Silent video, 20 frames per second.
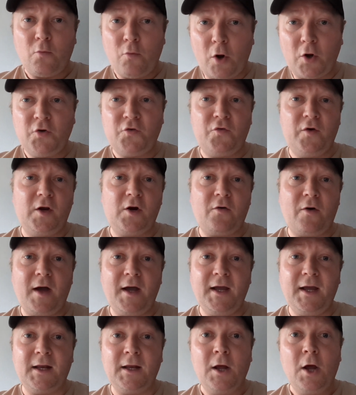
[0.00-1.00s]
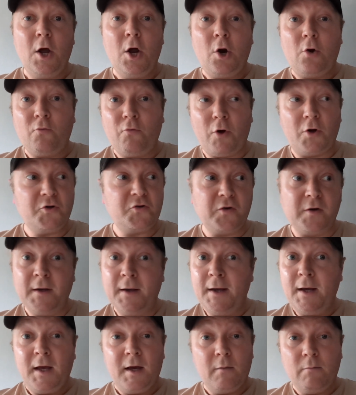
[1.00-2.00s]
Rodri crying.
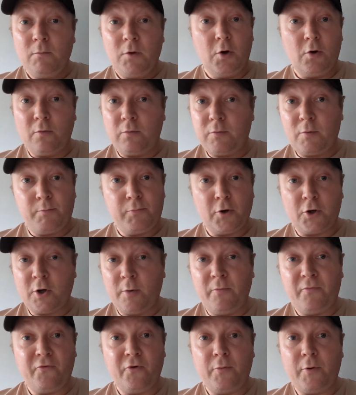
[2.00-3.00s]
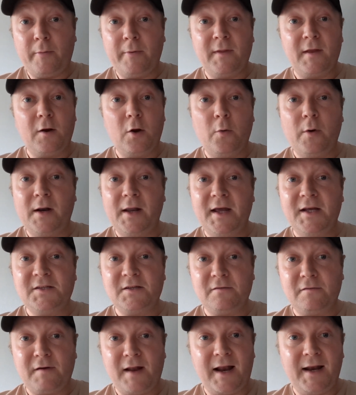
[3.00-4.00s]
Rodri, you know, come through probably the lower
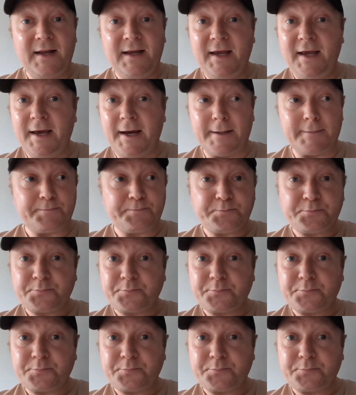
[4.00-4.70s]
leagues of La Liga.